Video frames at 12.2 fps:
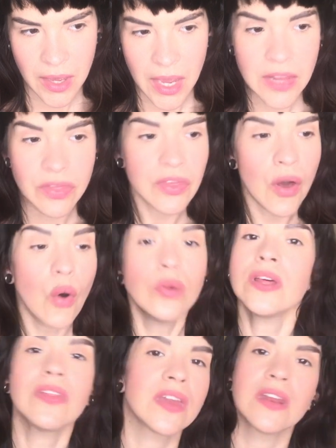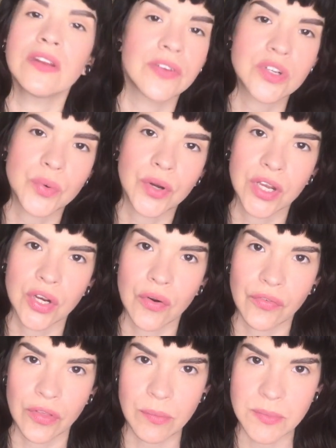And only the individual can know
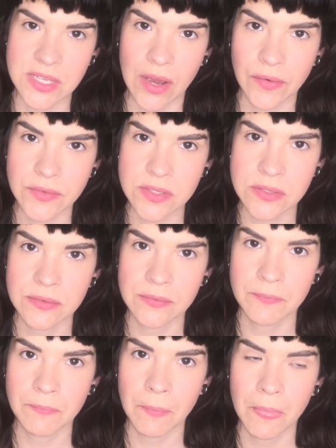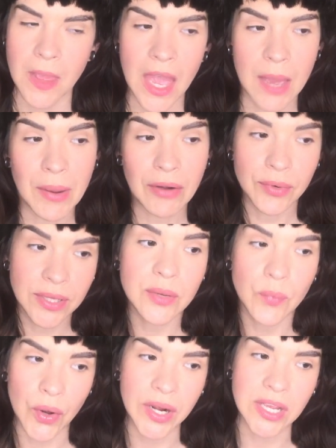for themselves. Am I really
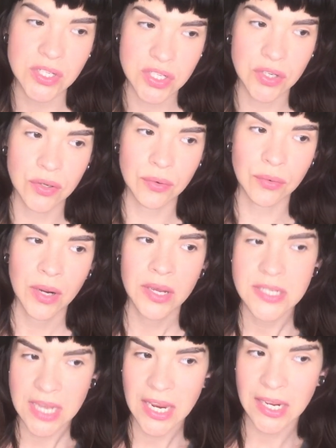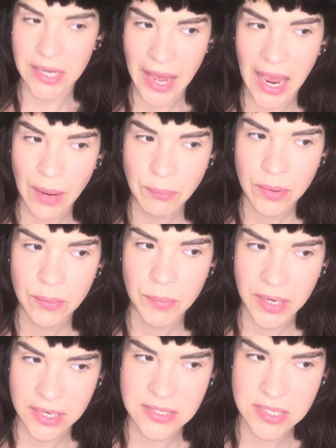wanting to take a nap?
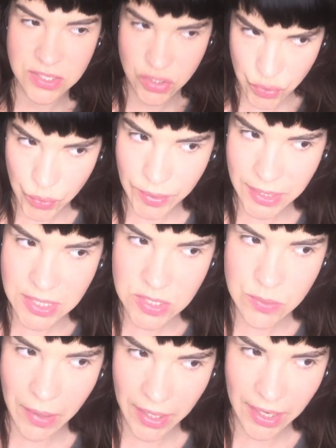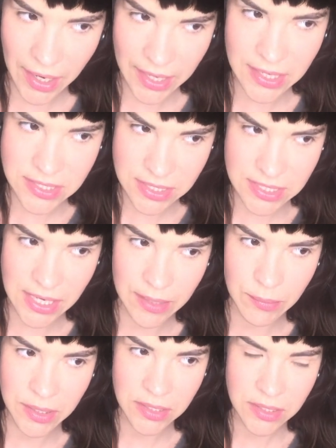Because this truly is my highest
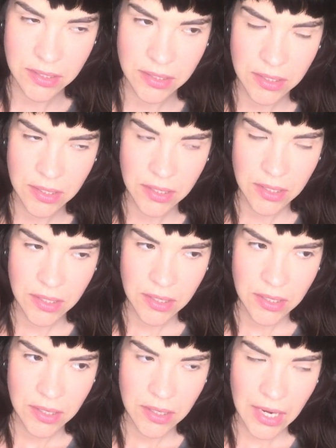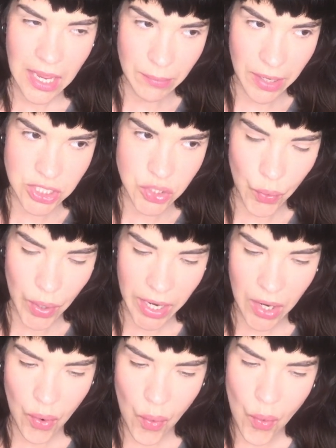excitement and my
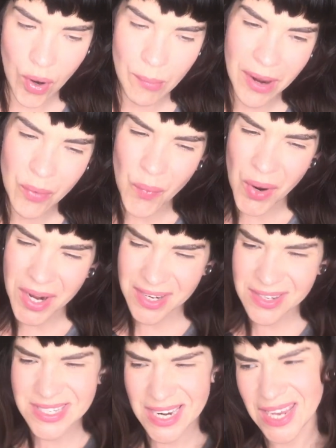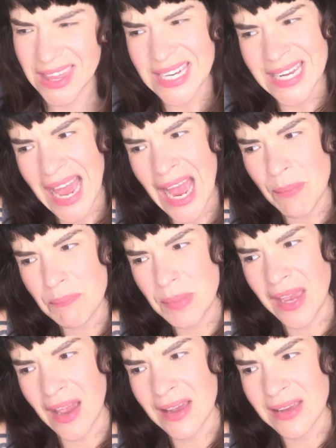joy. Or am I wanting to take the nap
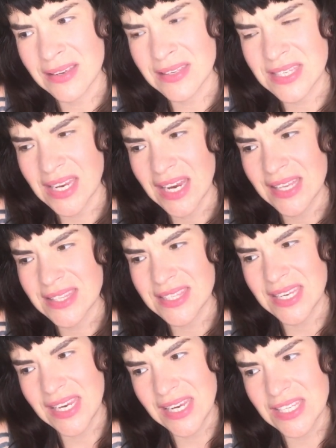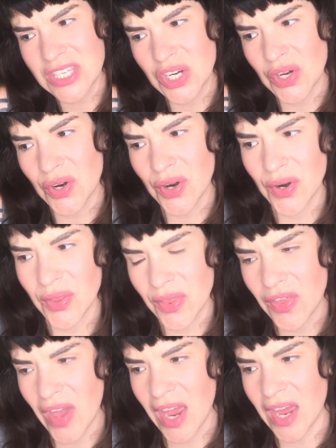because it's easier
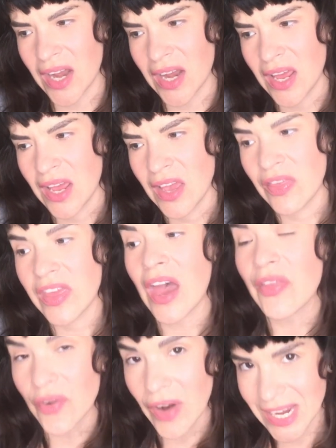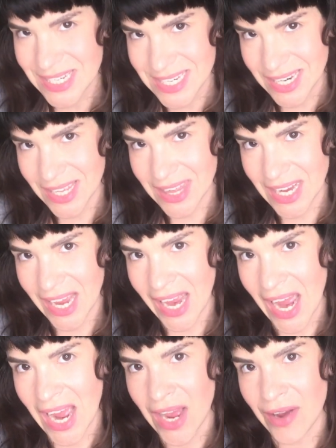than the other idea that I
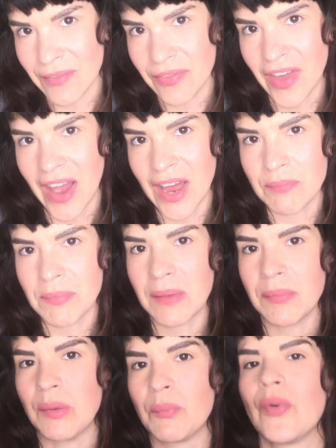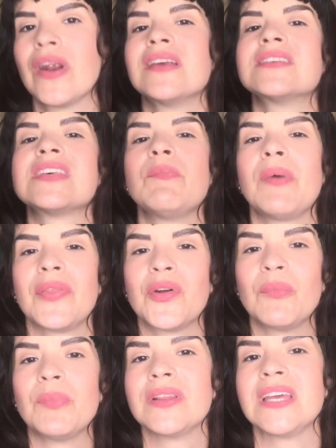have that maybe brings up
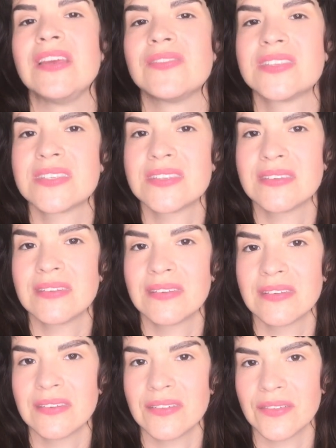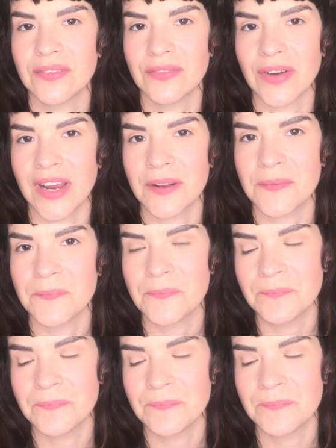other beliefs, right?